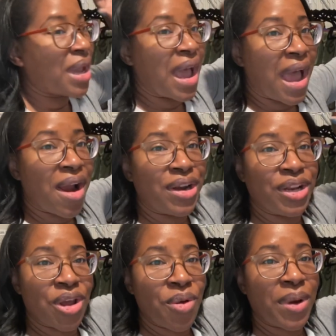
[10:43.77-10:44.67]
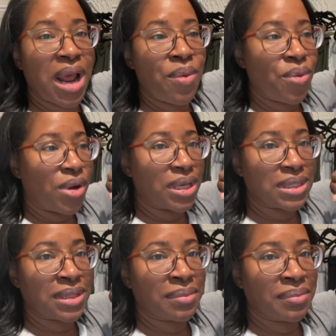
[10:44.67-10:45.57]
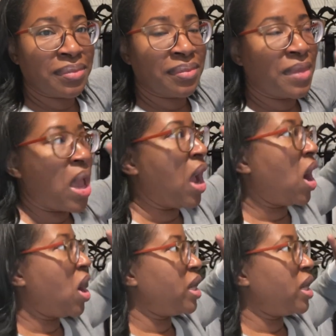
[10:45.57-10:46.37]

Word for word: I already know what I want. I